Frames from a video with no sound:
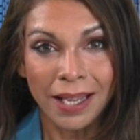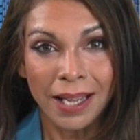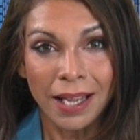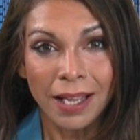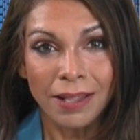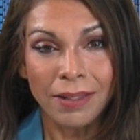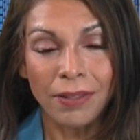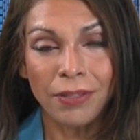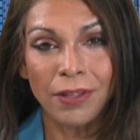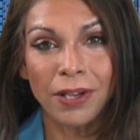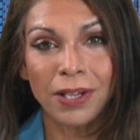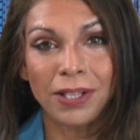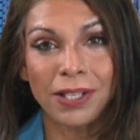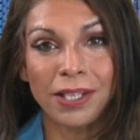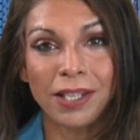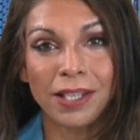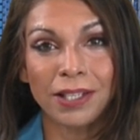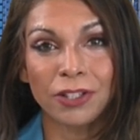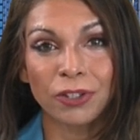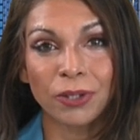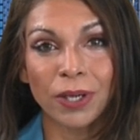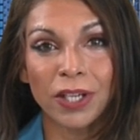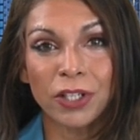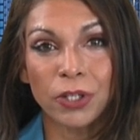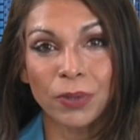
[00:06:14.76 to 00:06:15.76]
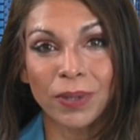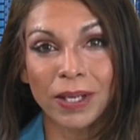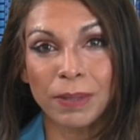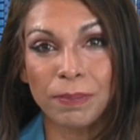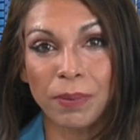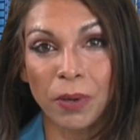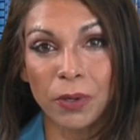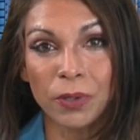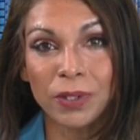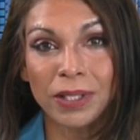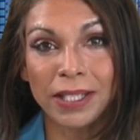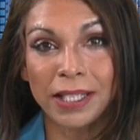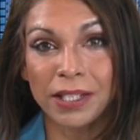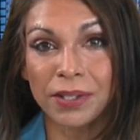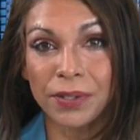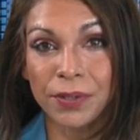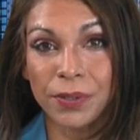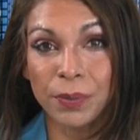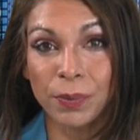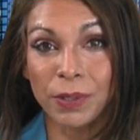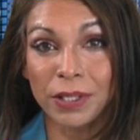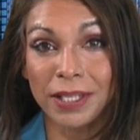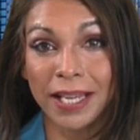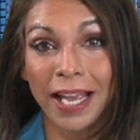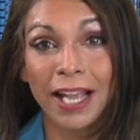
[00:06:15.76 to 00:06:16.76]
The 30 year Treasury bond
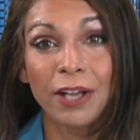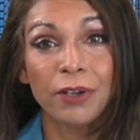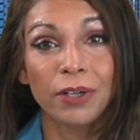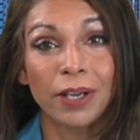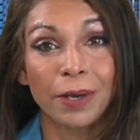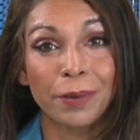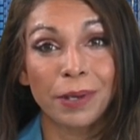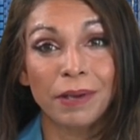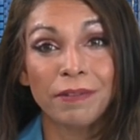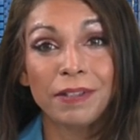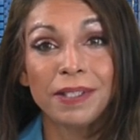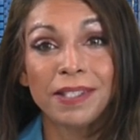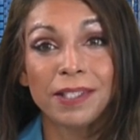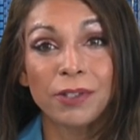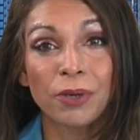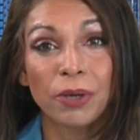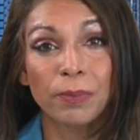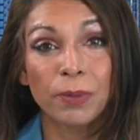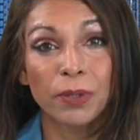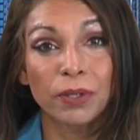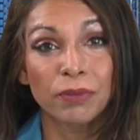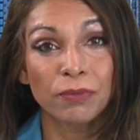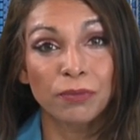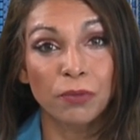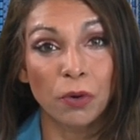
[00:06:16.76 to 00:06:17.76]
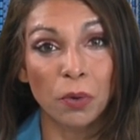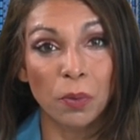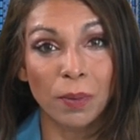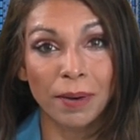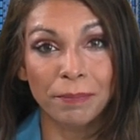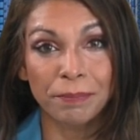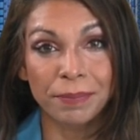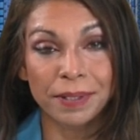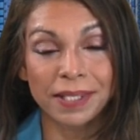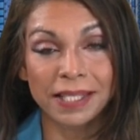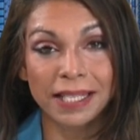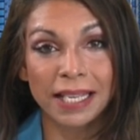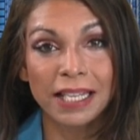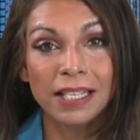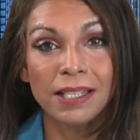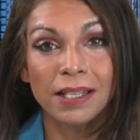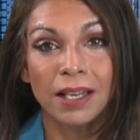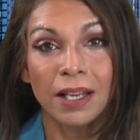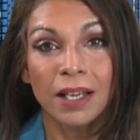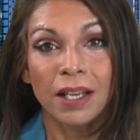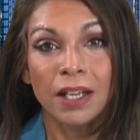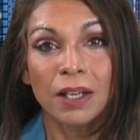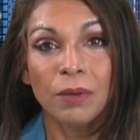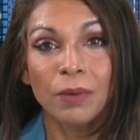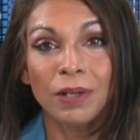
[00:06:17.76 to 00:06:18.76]
yields were down, however, 0.41%,
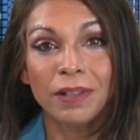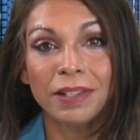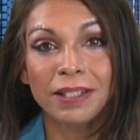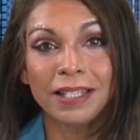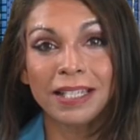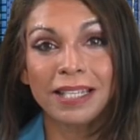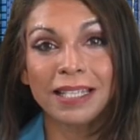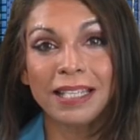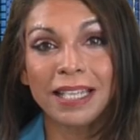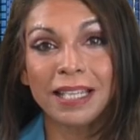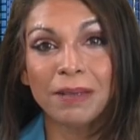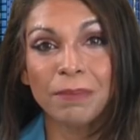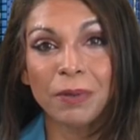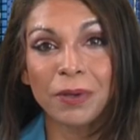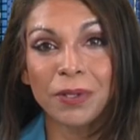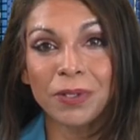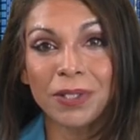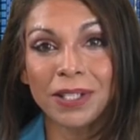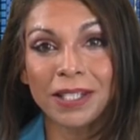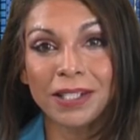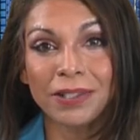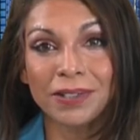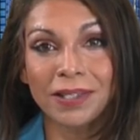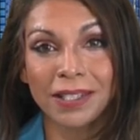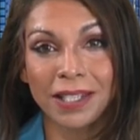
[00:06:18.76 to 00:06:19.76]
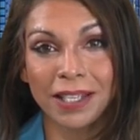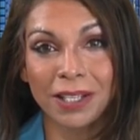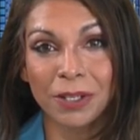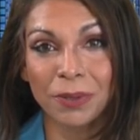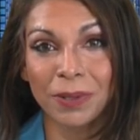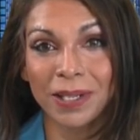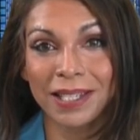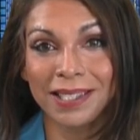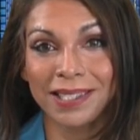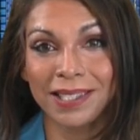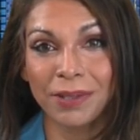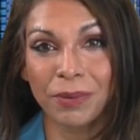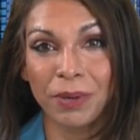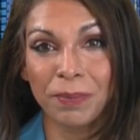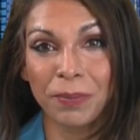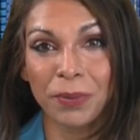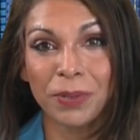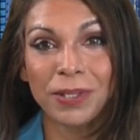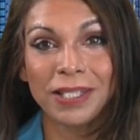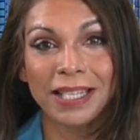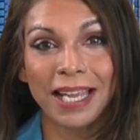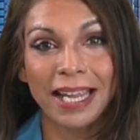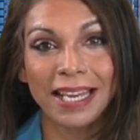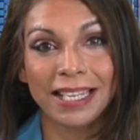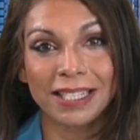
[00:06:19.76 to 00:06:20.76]
while the 10 year bond yields decreased
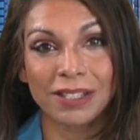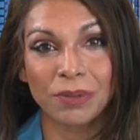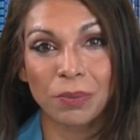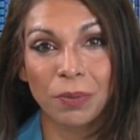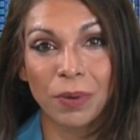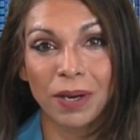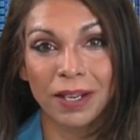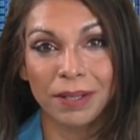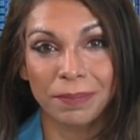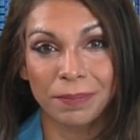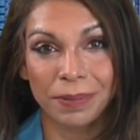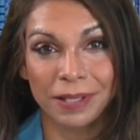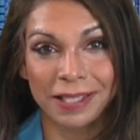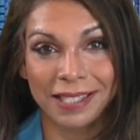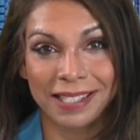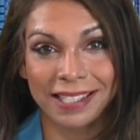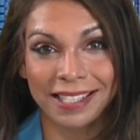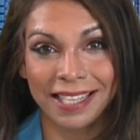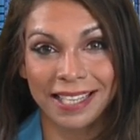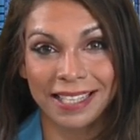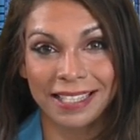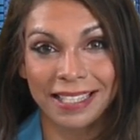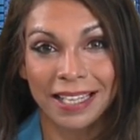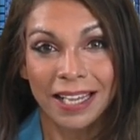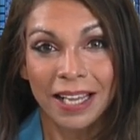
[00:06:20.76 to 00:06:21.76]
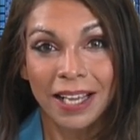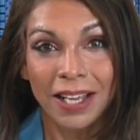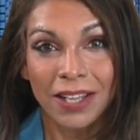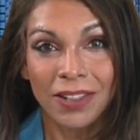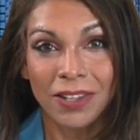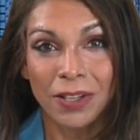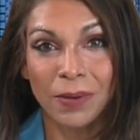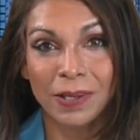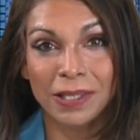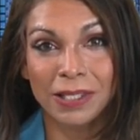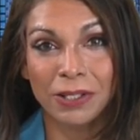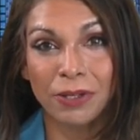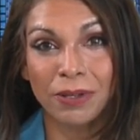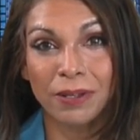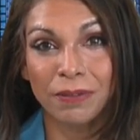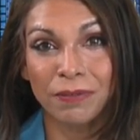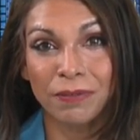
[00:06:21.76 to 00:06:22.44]
0.81%. The US dollar